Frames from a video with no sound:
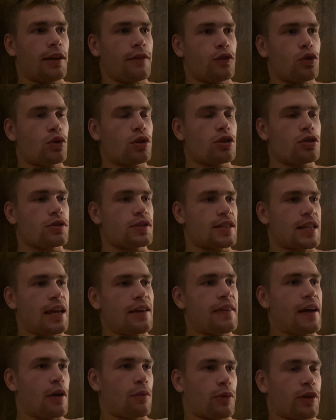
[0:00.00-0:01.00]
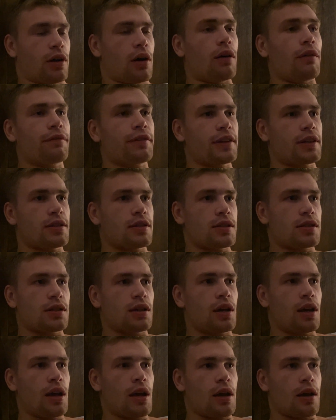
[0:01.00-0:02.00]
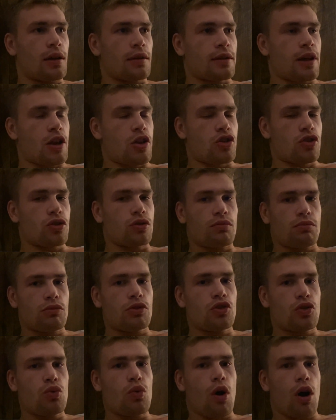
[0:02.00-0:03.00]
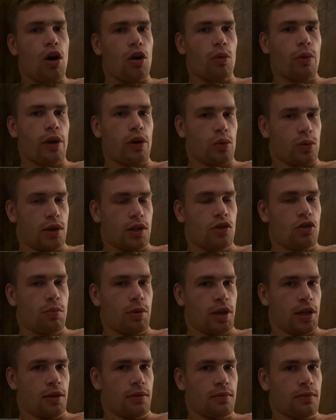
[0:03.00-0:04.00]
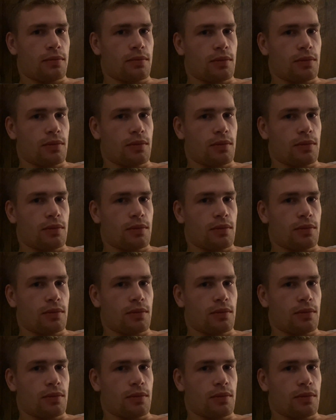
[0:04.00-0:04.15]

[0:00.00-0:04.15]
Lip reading: If you can just say that with confidence, then you are where you need to be.